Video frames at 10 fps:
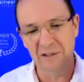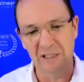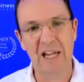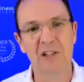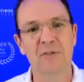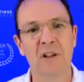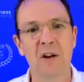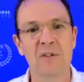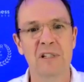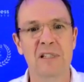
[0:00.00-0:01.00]
cash
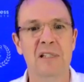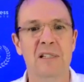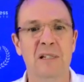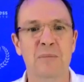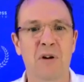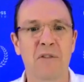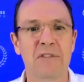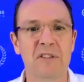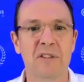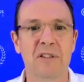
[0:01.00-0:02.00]
flows, existing
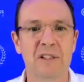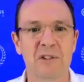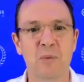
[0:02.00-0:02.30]
profits and things.